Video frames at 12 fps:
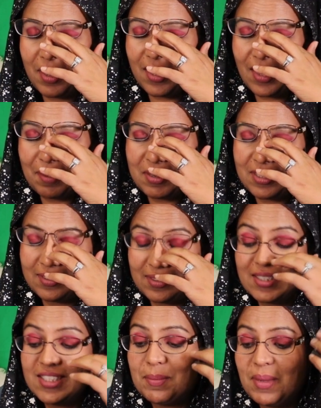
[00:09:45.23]
And
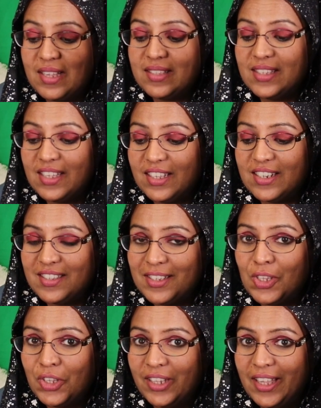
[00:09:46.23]
it's amazing. It
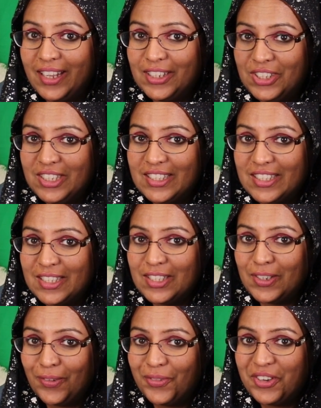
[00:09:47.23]
doesn't look like this is
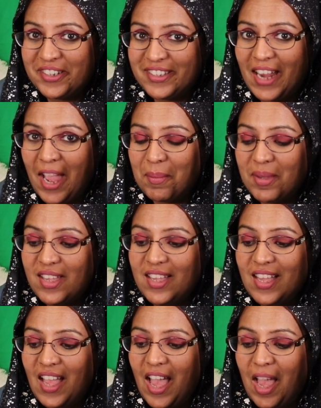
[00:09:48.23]
her first time
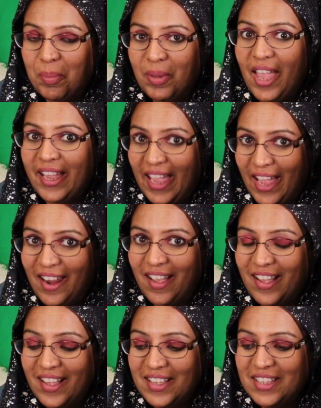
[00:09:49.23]
applying henna.